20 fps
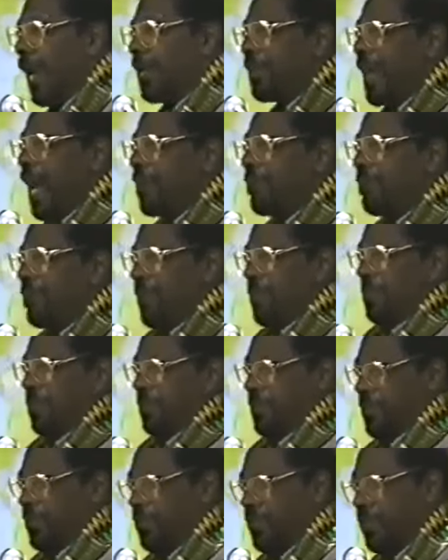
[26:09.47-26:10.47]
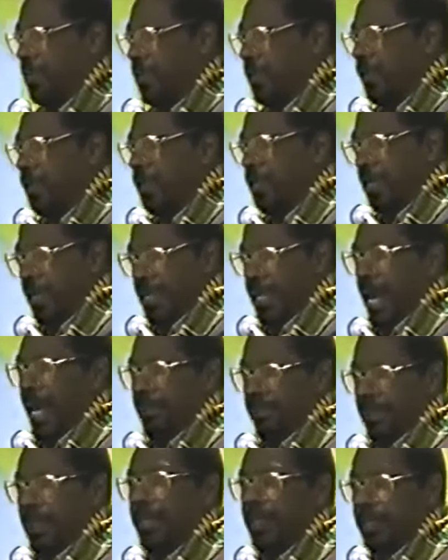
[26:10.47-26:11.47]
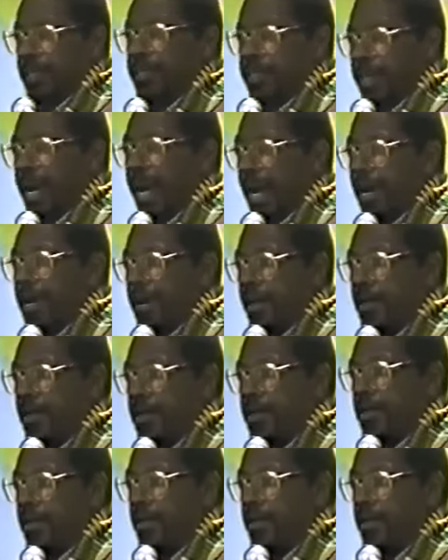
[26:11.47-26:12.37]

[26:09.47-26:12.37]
and diffuse in our thinking style.